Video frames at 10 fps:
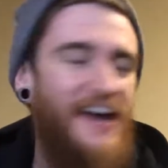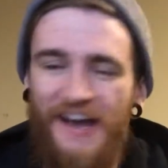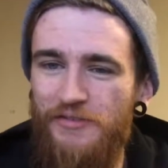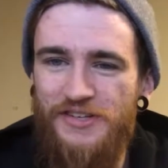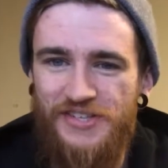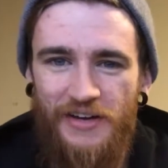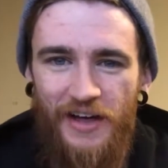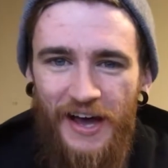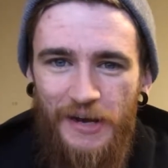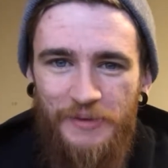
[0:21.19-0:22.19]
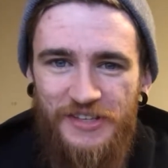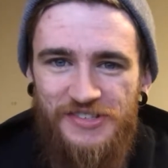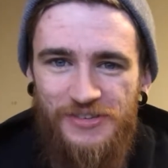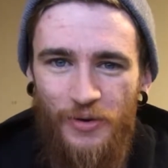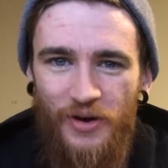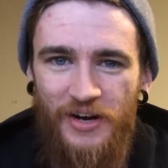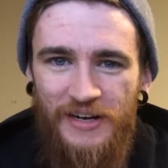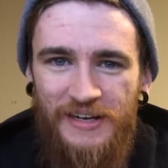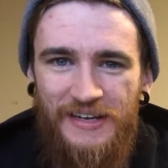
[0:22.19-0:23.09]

every single item in the store.